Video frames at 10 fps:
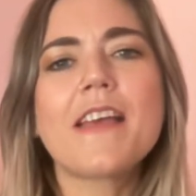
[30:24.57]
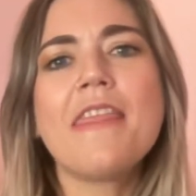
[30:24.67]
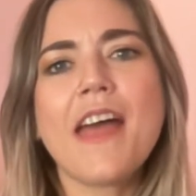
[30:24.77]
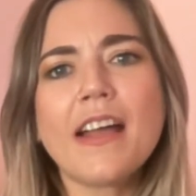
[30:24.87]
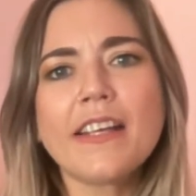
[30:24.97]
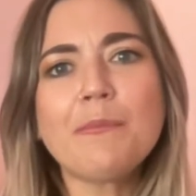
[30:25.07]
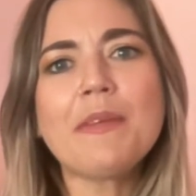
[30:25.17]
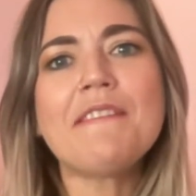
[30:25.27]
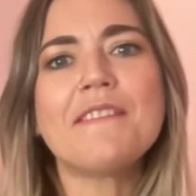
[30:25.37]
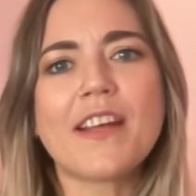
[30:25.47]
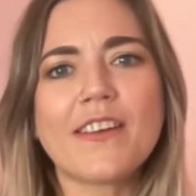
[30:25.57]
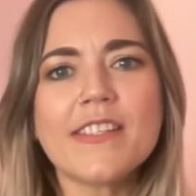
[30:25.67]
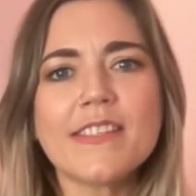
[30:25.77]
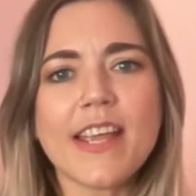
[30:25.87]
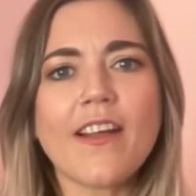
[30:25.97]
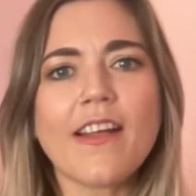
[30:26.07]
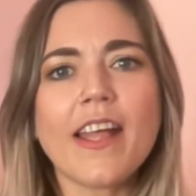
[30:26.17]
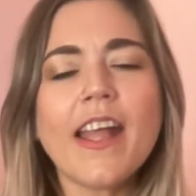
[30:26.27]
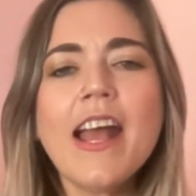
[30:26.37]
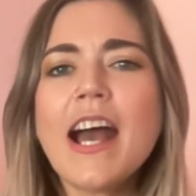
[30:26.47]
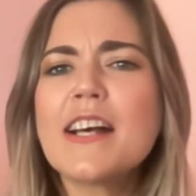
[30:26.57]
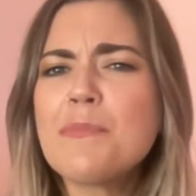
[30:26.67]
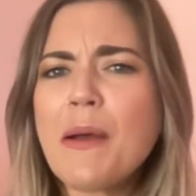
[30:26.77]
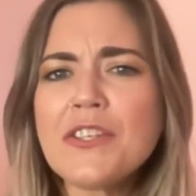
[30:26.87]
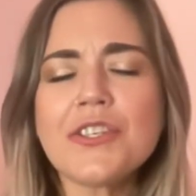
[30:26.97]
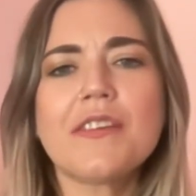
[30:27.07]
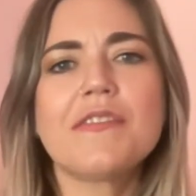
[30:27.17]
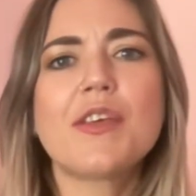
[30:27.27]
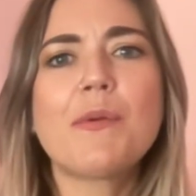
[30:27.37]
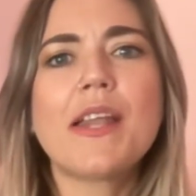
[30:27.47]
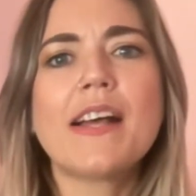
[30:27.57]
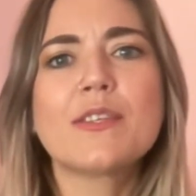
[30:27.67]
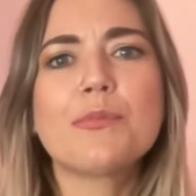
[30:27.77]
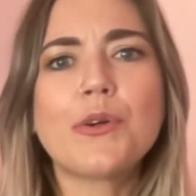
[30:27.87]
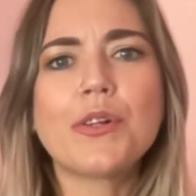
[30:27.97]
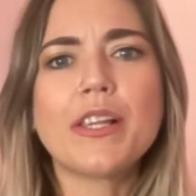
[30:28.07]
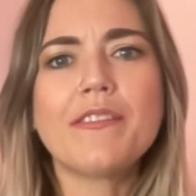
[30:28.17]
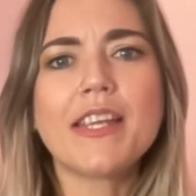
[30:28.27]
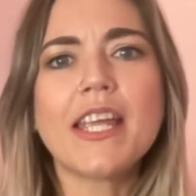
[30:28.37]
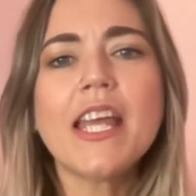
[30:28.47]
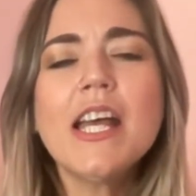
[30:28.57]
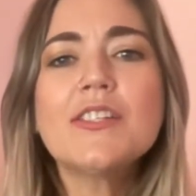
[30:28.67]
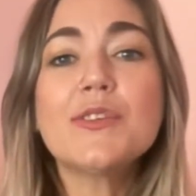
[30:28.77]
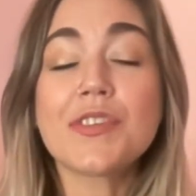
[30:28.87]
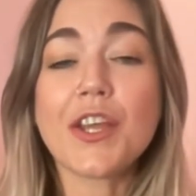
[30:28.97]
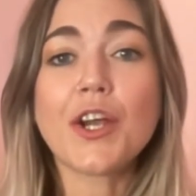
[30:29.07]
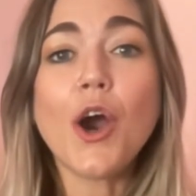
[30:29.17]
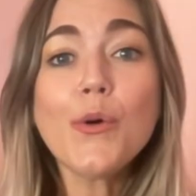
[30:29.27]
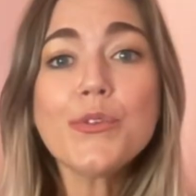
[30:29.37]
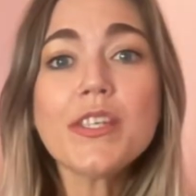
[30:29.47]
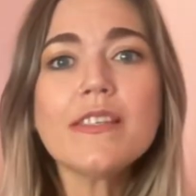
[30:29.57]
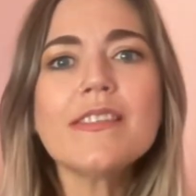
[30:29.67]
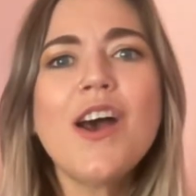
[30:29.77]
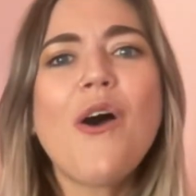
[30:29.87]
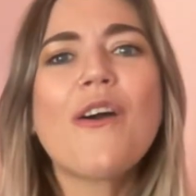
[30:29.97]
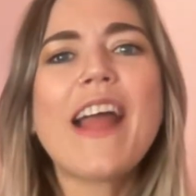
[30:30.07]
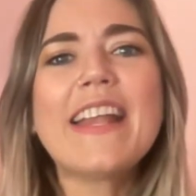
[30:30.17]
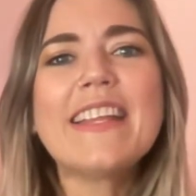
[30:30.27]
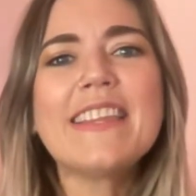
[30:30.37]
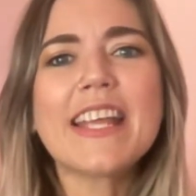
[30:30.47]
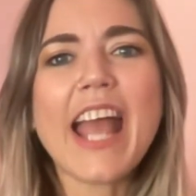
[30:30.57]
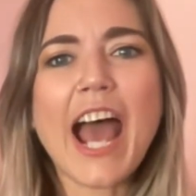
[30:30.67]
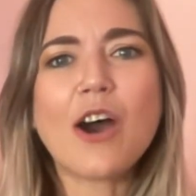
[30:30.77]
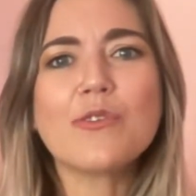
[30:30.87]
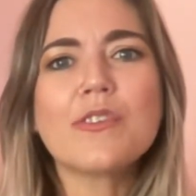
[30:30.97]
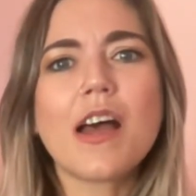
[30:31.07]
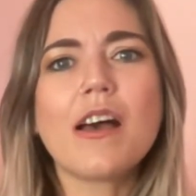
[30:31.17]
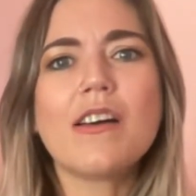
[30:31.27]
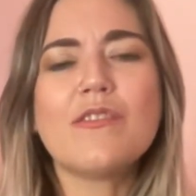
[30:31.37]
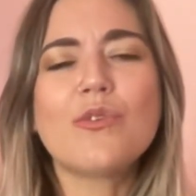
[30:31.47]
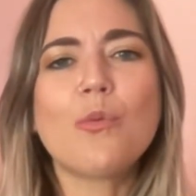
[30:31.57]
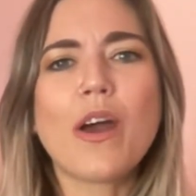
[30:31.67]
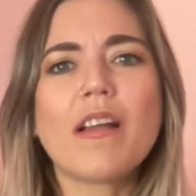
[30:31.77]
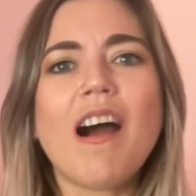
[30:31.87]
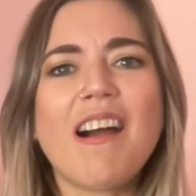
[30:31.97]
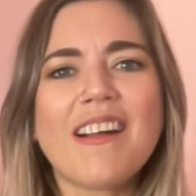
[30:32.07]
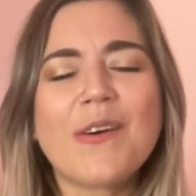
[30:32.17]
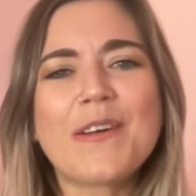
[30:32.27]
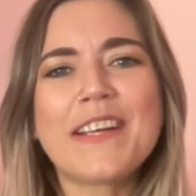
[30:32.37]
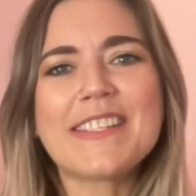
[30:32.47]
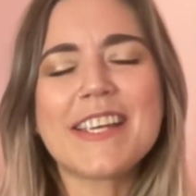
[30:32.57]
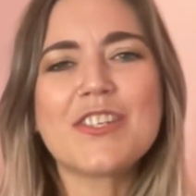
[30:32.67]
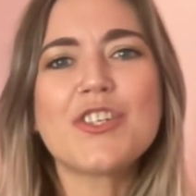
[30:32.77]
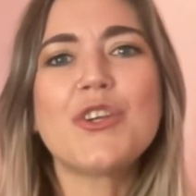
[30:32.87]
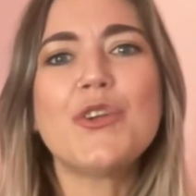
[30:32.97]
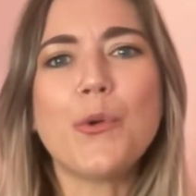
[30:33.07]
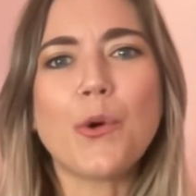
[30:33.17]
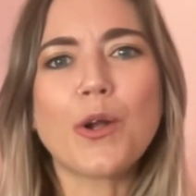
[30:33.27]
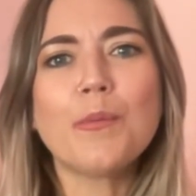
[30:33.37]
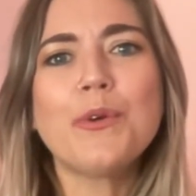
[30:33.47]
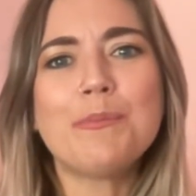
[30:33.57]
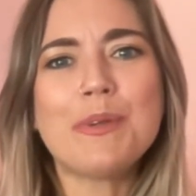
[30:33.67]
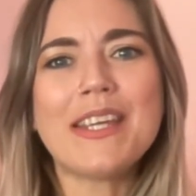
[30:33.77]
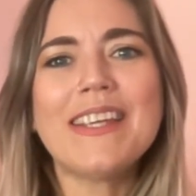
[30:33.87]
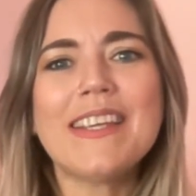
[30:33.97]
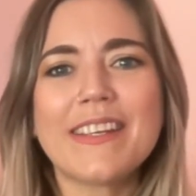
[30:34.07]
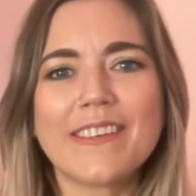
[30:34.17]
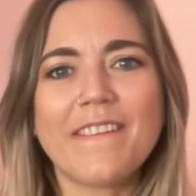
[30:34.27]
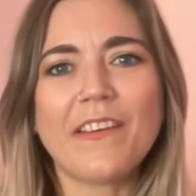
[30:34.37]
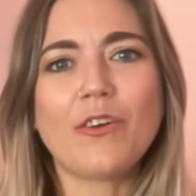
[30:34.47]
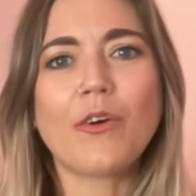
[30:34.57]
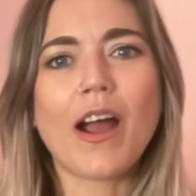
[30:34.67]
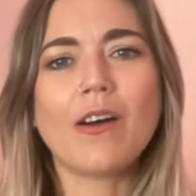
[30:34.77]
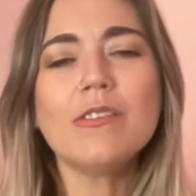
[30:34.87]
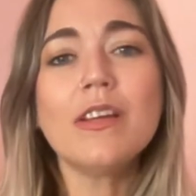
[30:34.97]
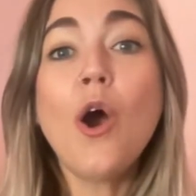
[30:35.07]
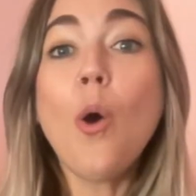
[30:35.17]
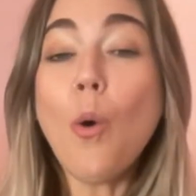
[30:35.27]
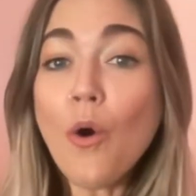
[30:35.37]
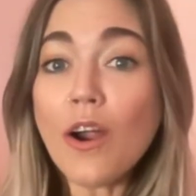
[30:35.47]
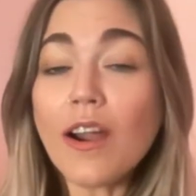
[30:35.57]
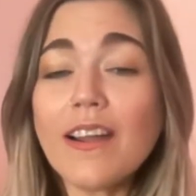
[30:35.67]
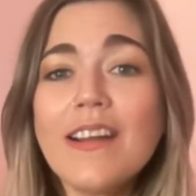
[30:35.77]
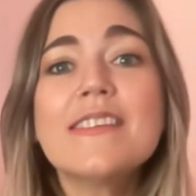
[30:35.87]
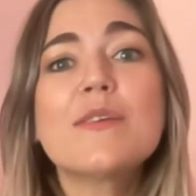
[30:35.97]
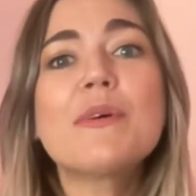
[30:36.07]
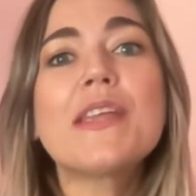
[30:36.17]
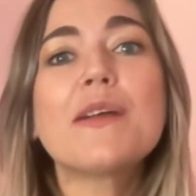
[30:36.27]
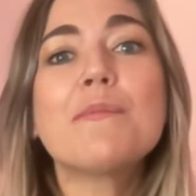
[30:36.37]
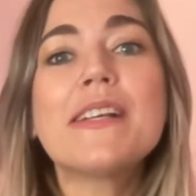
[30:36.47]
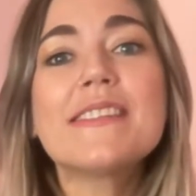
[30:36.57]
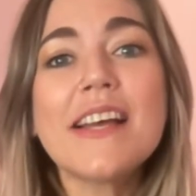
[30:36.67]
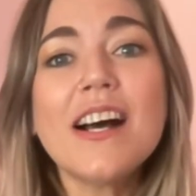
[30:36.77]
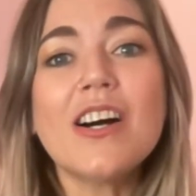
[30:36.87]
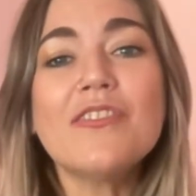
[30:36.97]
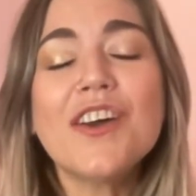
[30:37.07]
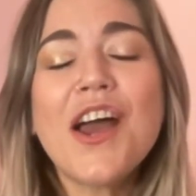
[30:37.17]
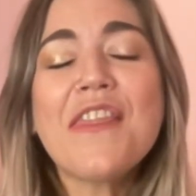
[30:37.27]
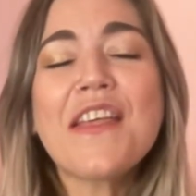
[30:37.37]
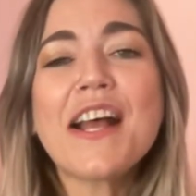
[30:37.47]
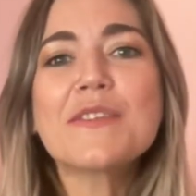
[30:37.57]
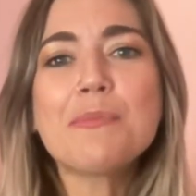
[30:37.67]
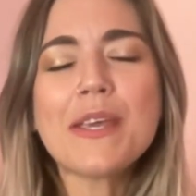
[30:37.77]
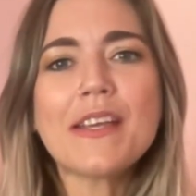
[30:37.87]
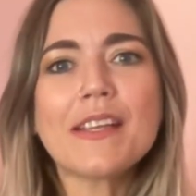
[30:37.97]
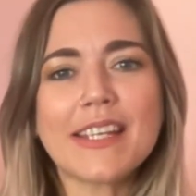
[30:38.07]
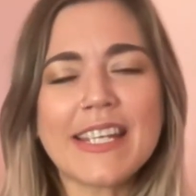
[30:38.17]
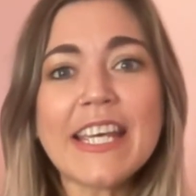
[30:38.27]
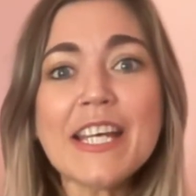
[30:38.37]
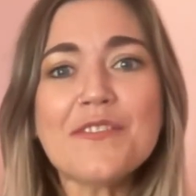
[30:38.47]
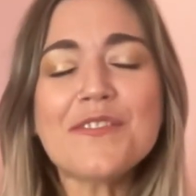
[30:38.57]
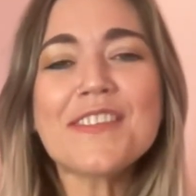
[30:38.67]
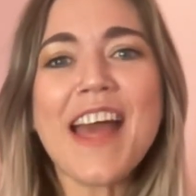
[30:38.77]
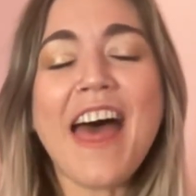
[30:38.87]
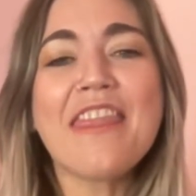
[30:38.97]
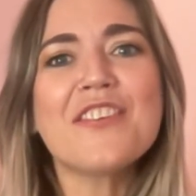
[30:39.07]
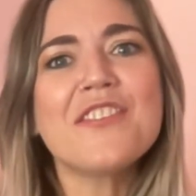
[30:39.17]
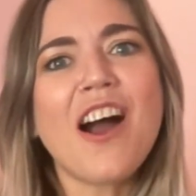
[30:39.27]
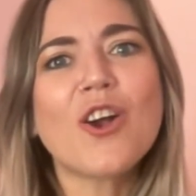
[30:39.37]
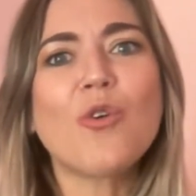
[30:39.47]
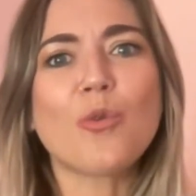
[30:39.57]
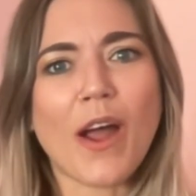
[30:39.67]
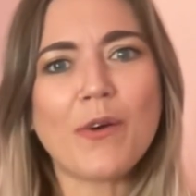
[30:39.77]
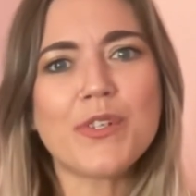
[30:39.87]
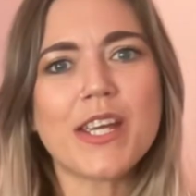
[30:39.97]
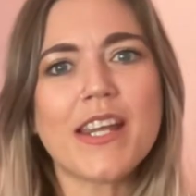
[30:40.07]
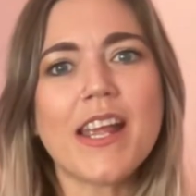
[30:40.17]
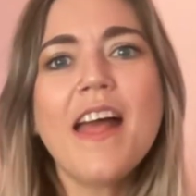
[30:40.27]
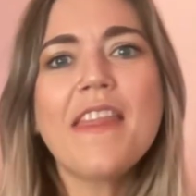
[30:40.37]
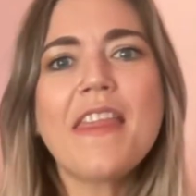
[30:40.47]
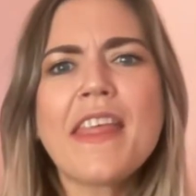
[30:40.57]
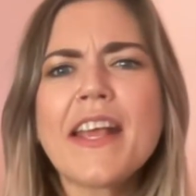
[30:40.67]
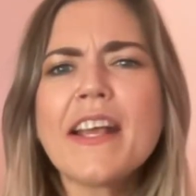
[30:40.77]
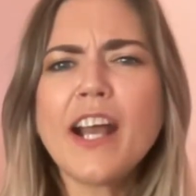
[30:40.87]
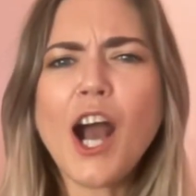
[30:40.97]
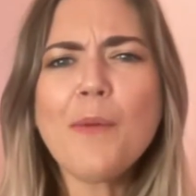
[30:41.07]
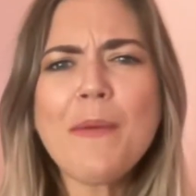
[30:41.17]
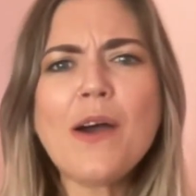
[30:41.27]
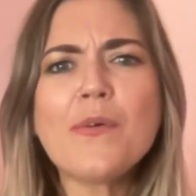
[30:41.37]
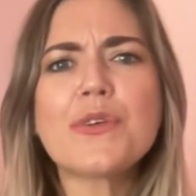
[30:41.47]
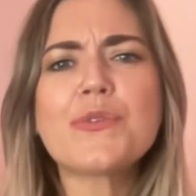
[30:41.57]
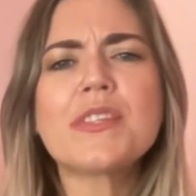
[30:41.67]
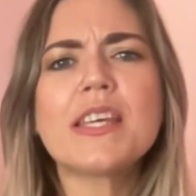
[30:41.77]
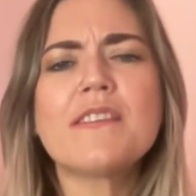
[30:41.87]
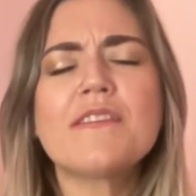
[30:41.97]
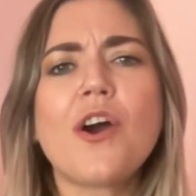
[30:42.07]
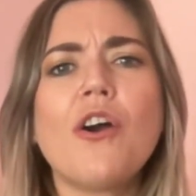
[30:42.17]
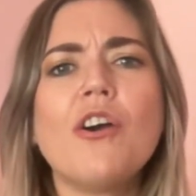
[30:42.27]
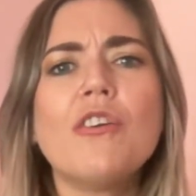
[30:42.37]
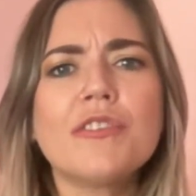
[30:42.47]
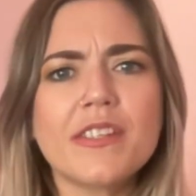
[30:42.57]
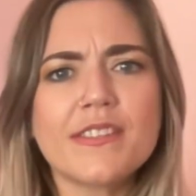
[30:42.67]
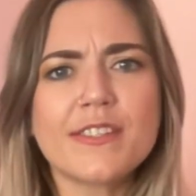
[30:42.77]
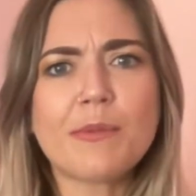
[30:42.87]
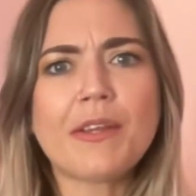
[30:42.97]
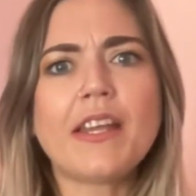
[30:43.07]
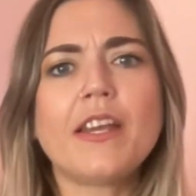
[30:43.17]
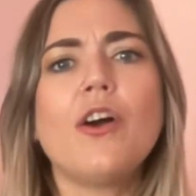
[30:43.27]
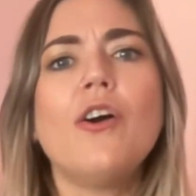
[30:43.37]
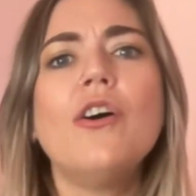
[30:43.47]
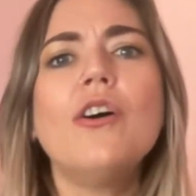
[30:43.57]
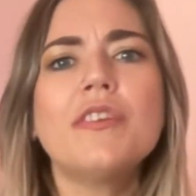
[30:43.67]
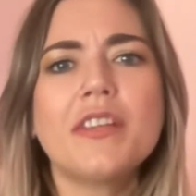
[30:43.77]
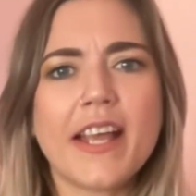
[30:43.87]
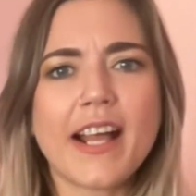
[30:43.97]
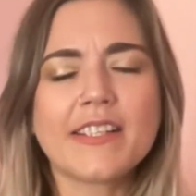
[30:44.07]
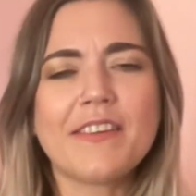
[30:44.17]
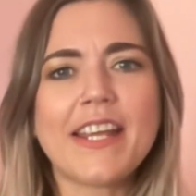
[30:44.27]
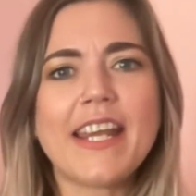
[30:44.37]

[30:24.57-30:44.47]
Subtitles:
And that can be very scary, especially if someone has a proclivity to psychosis or anything out of what our orientation norm would be here on the ground, or someone like myself that has gifts and they're not grounded, and they can come out with those gifts overly stimulated, overly activated,